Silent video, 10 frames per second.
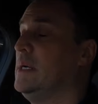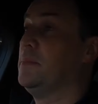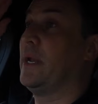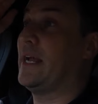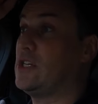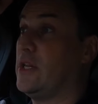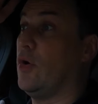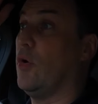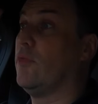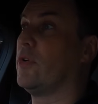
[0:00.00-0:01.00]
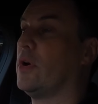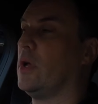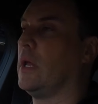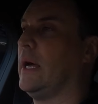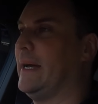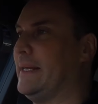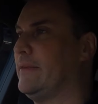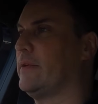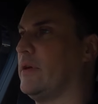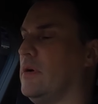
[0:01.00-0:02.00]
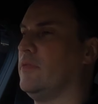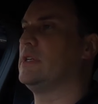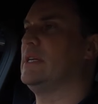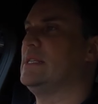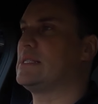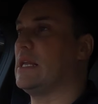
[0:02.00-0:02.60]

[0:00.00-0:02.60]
but actually the overall height of it is